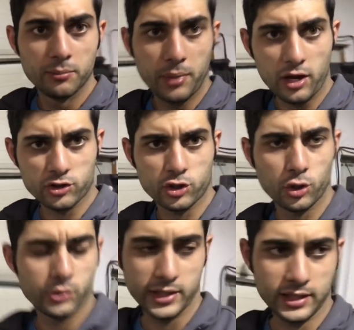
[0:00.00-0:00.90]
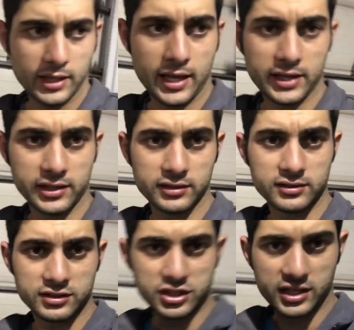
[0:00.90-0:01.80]
powder coating,
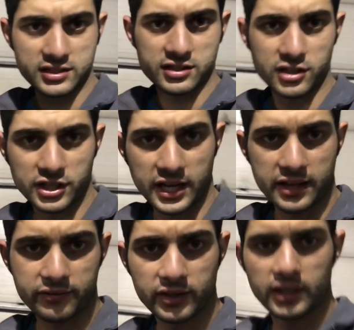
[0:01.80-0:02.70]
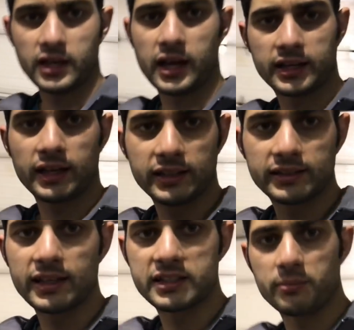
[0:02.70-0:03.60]
and chances are you have a gun
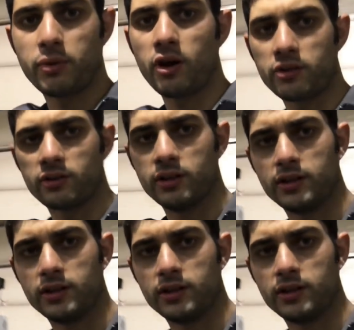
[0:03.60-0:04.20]
that takes a bottle.